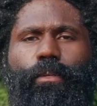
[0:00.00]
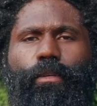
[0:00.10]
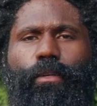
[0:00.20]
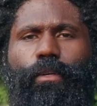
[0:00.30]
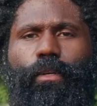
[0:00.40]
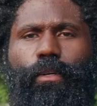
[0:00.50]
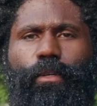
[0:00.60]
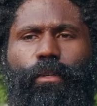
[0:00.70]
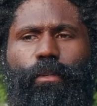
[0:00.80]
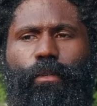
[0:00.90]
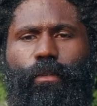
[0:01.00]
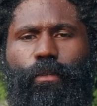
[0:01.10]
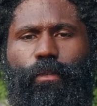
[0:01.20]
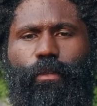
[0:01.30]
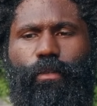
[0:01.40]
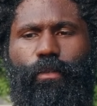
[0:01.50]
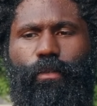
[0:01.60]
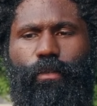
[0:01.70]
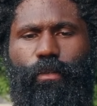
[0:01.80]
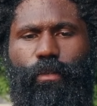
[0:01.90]

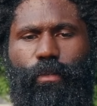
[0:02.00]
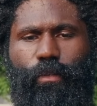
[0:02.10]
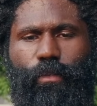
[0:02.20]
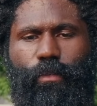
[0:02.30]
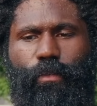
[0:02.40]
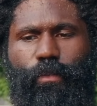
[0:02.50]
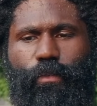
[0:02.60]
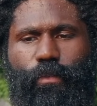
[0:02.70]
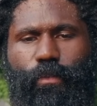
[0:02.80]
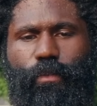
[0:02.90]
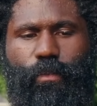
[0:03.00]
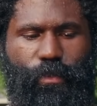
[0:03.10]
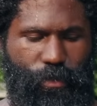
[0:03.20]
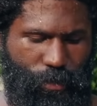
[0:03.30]
Nobody speaks.